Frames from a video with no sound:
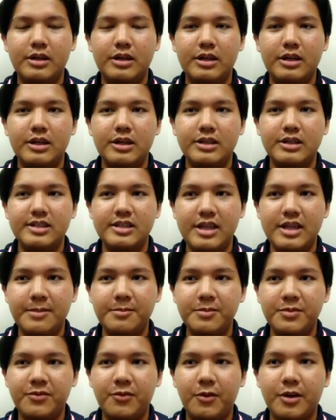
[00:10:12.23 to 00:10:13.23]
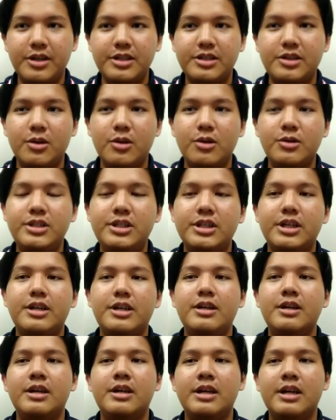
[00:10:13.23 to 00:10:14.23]
the step for the solution
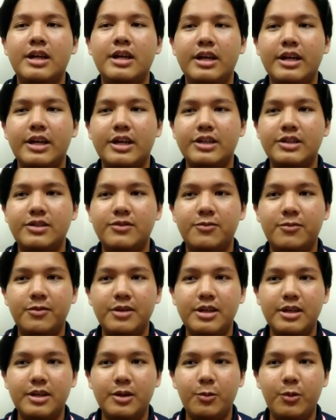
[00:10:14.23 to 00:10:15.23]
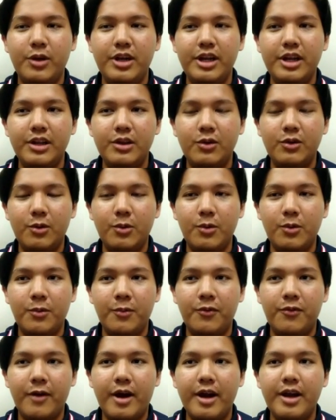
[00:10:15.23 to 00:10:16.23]
is first we need to
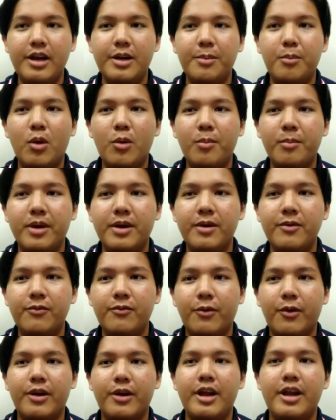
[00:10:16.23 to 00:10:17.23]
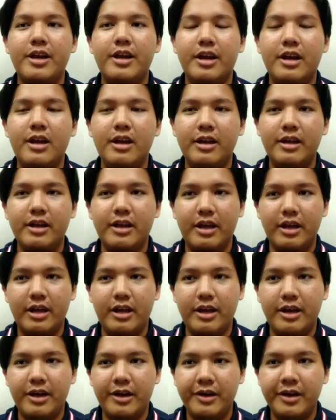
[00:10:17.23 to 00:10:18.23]
find the moment for Daniel
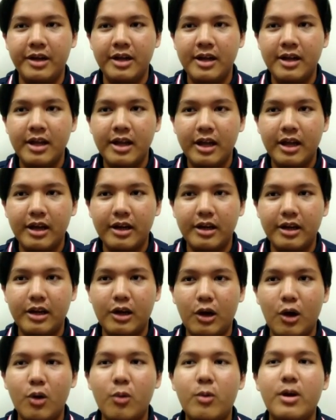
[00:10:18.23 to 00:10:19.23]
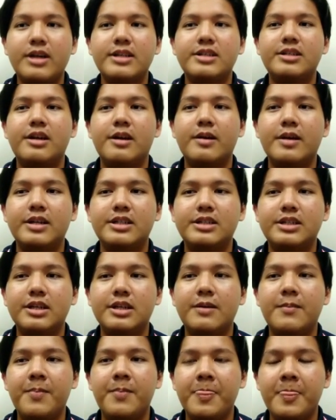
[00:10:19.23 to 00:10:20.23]
in clockwise
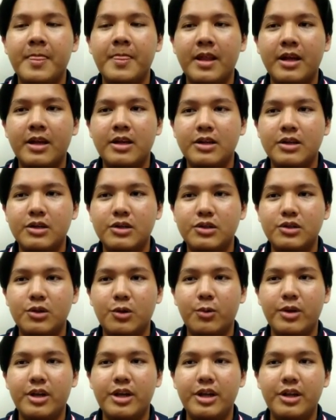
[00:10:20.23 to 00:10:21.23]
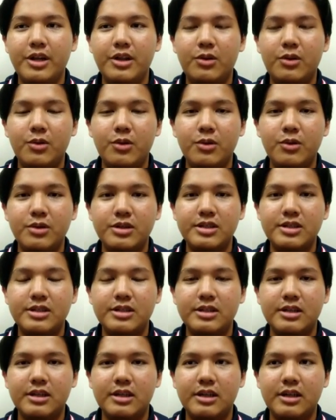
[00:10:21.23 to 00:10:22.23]
direction. So we need to use
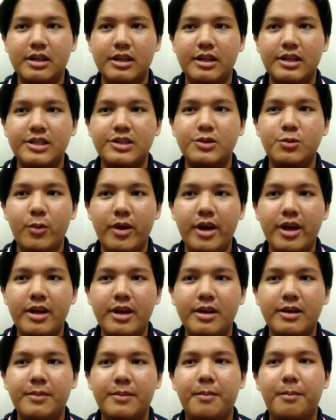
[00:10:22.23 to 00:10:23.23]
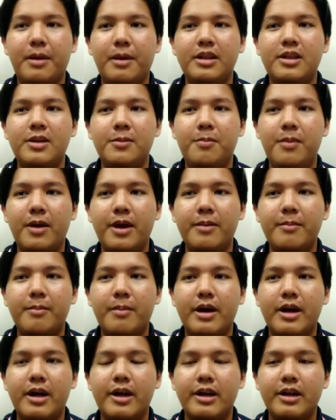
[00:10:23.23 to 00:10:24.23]
his weight multiplied
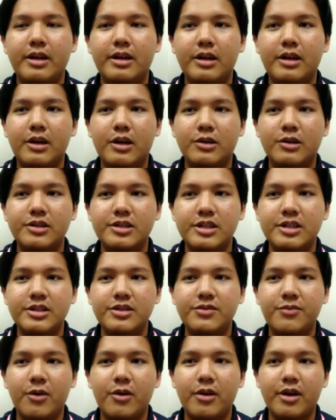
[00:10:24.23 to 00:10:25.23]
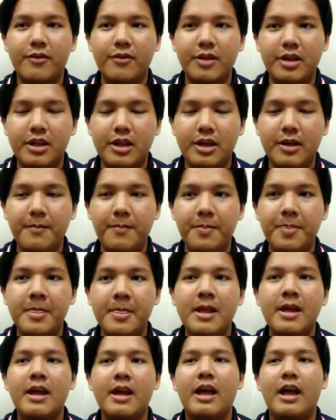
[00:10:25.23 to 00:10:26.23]
by the constants for gravity
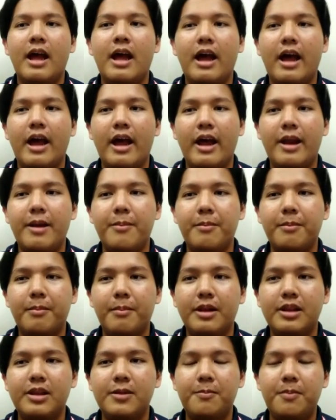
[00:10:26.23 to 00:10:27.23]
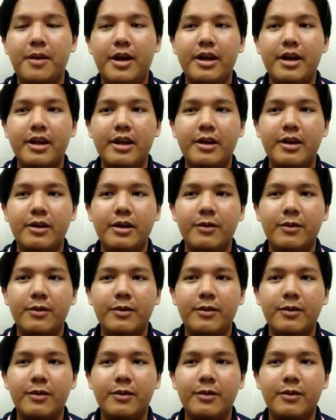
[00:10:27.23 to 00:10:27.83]
and multiply it